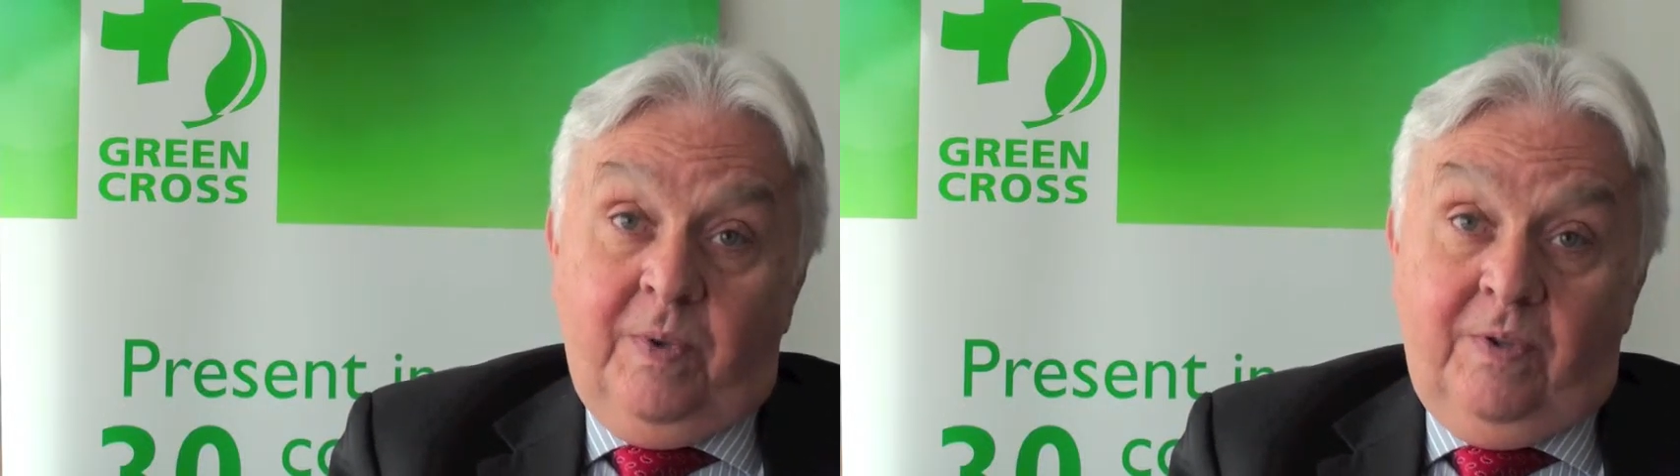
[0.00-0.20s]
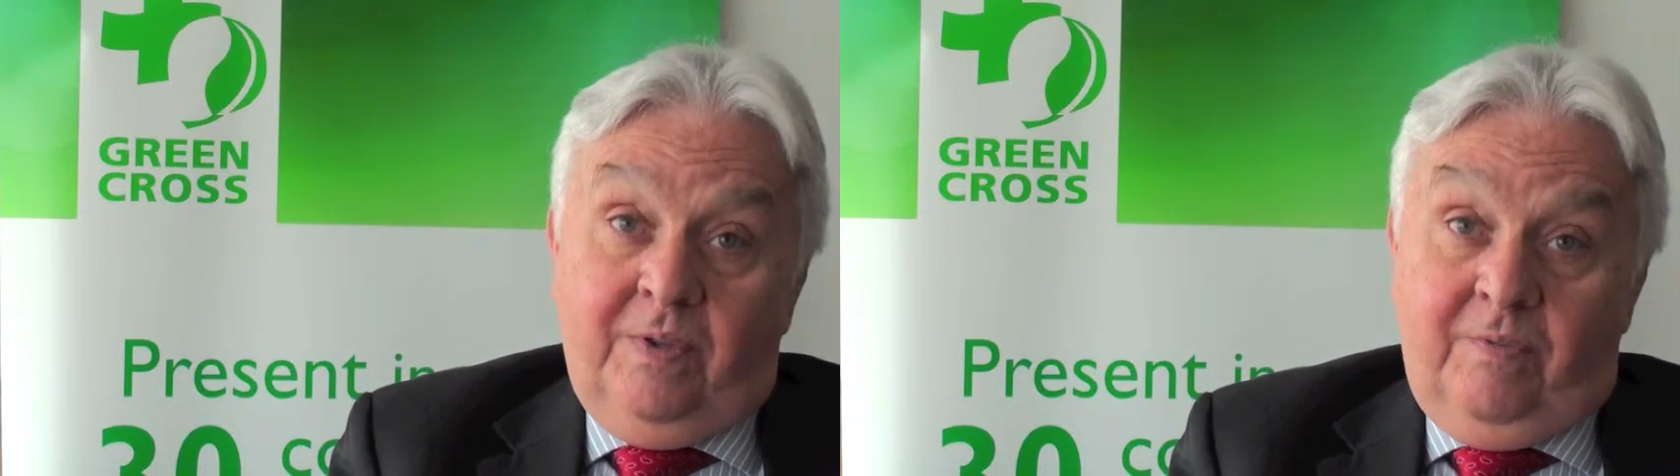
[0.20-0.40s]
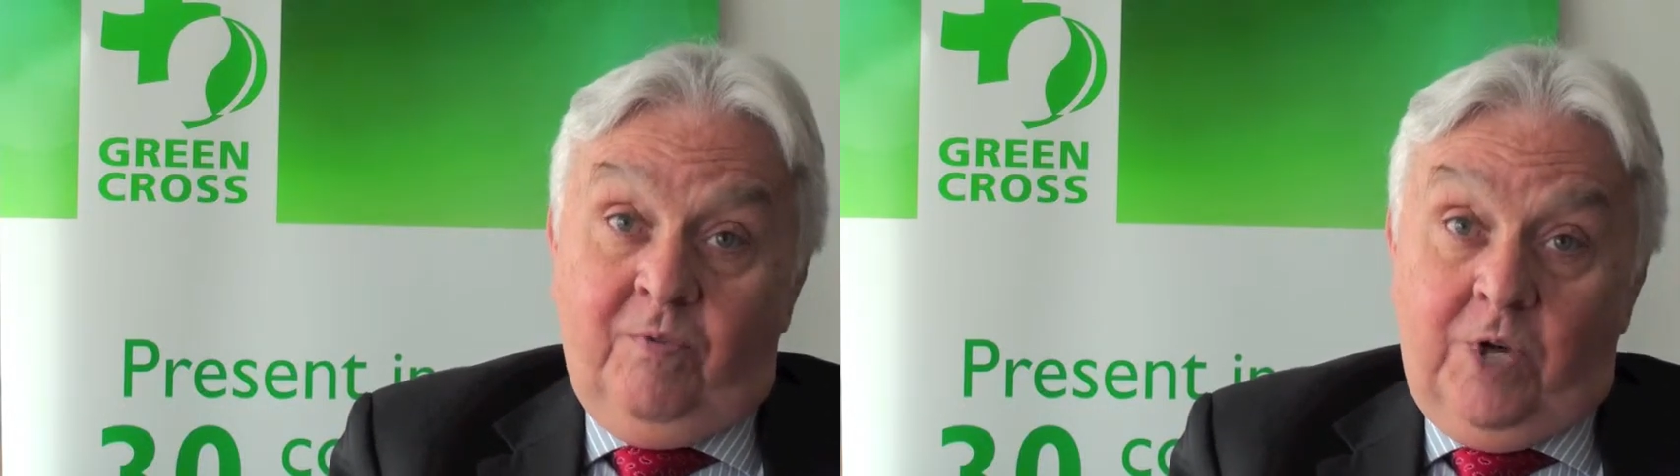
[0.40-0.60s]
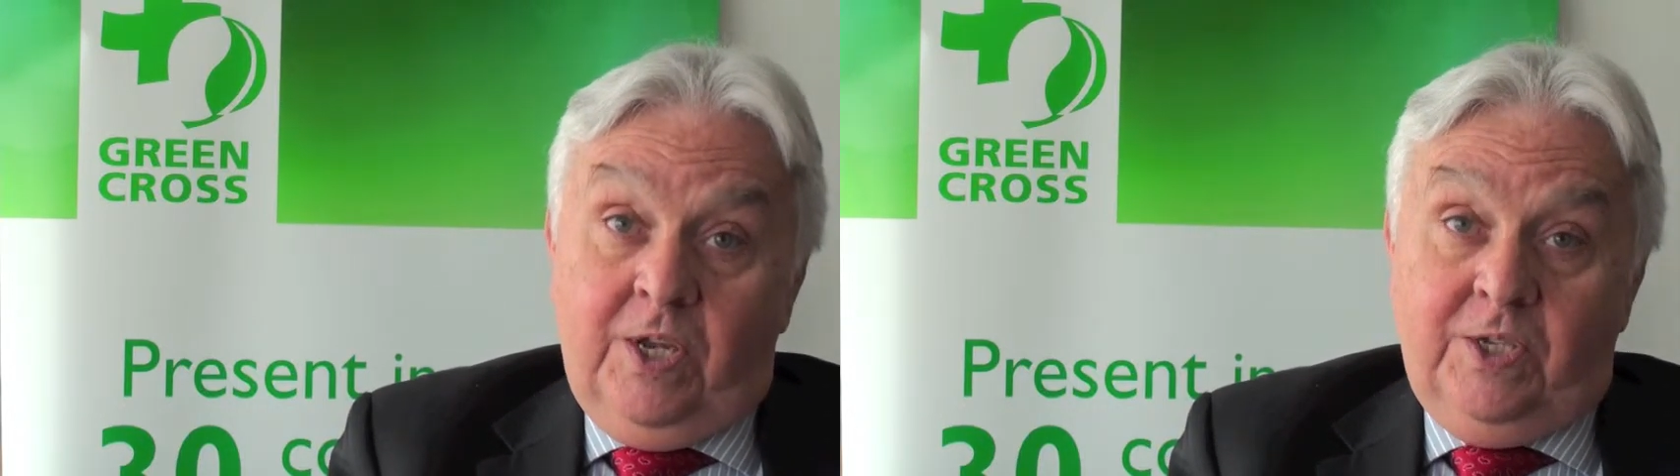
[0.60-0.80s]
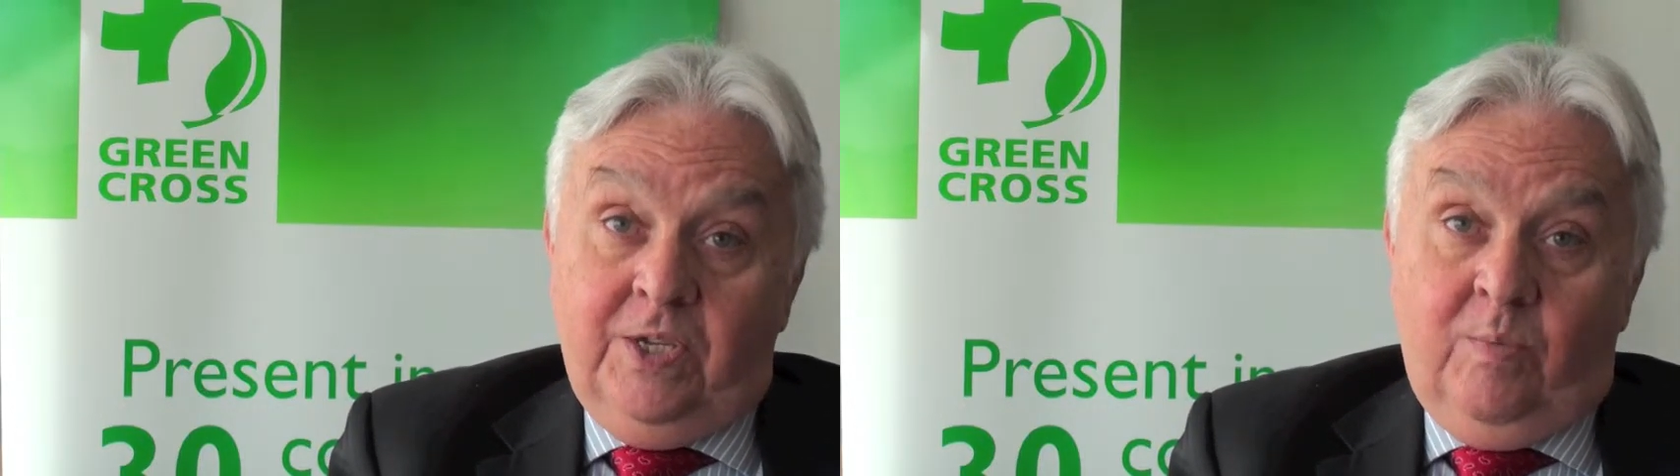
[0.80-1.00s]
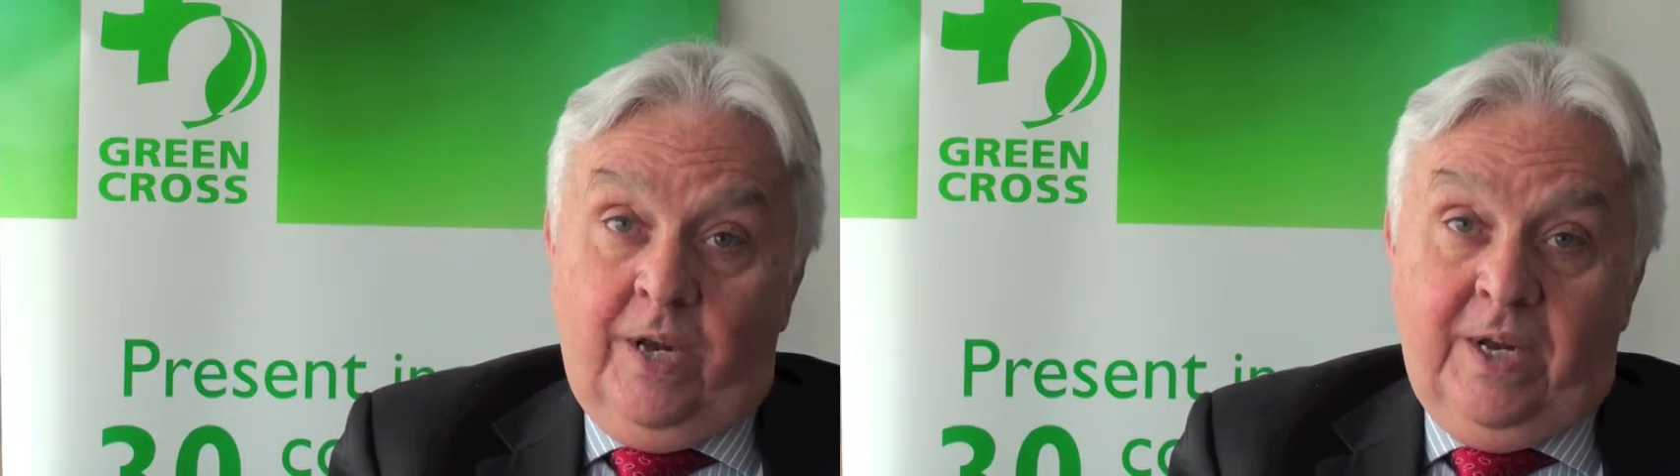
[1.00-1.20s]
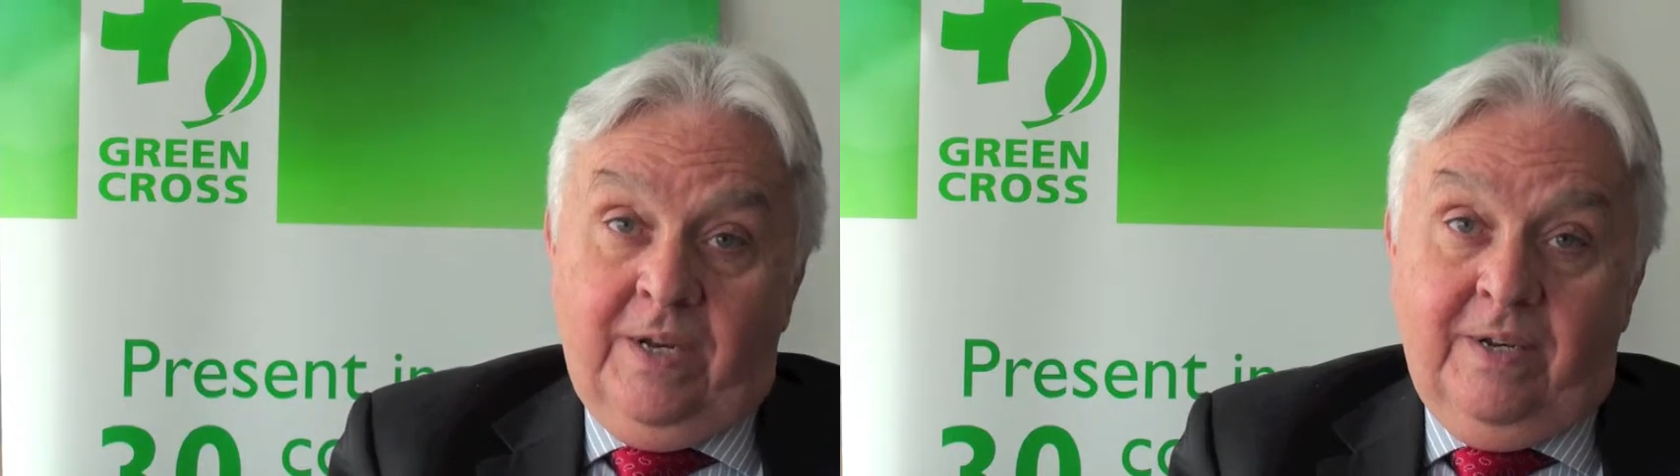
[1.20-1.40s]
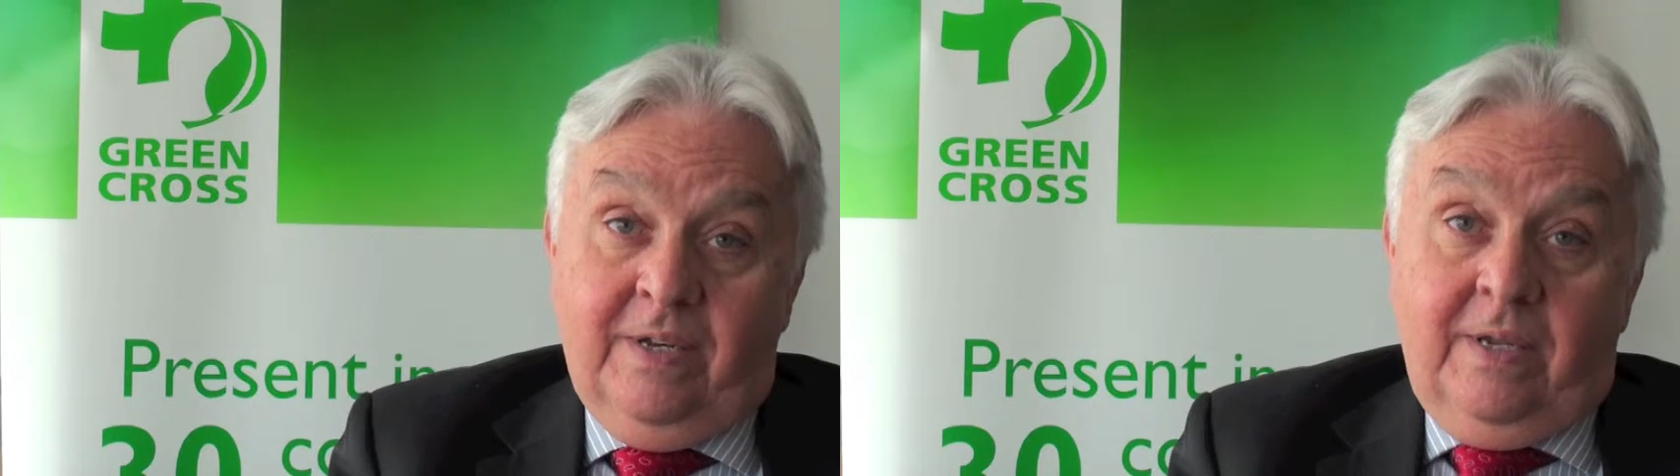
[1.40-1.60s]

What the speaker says: be very easy to bring in.